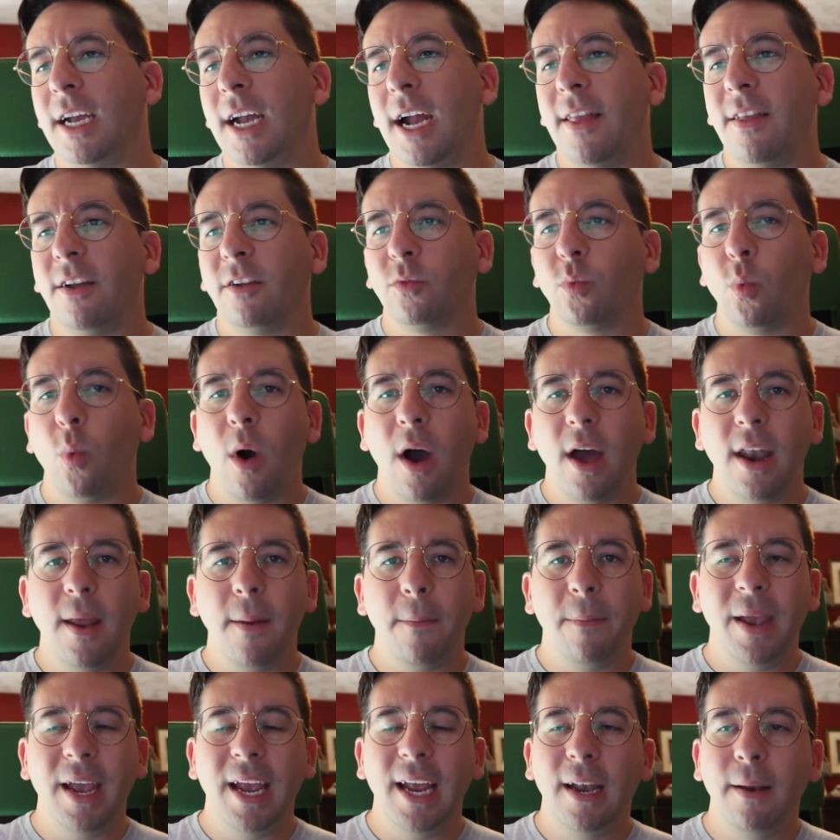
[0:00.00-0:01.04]
And there's
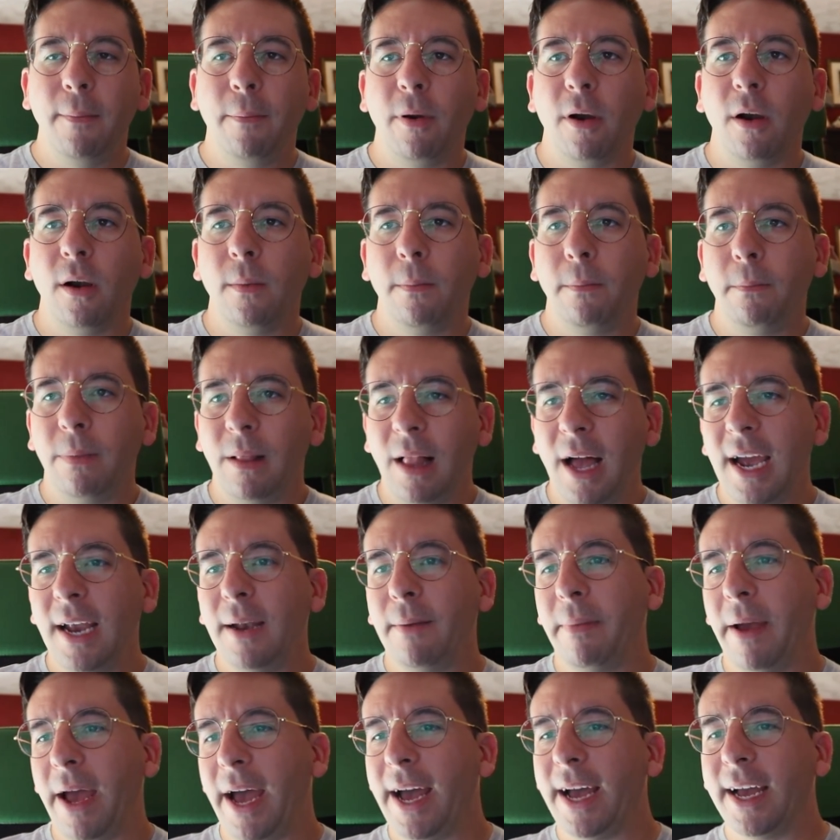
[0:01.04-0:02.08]
one pin per
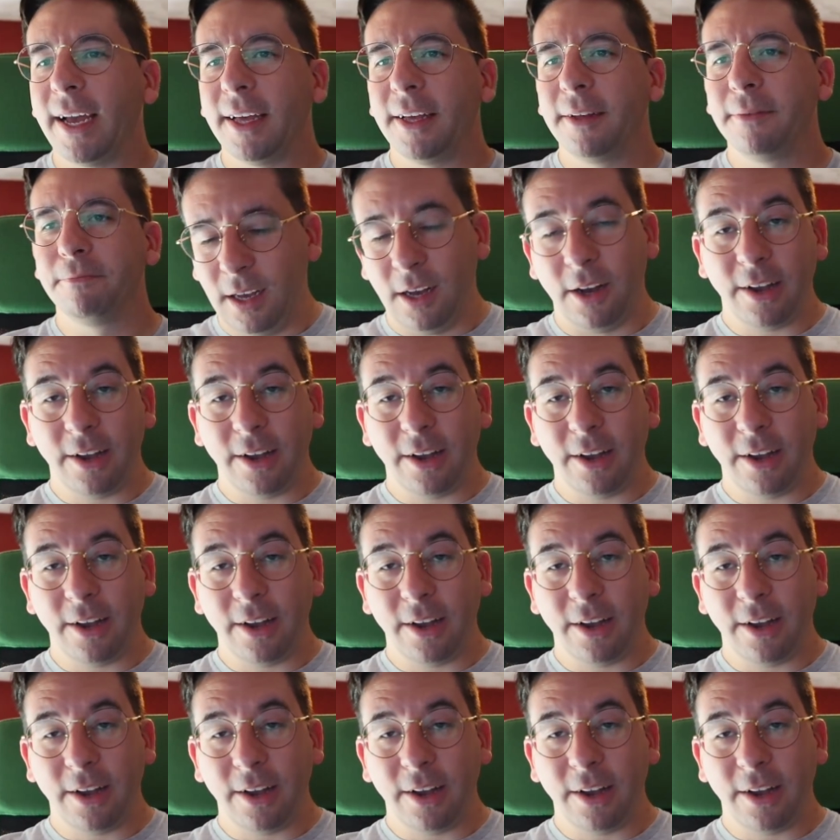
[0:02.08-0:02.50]
blind bag.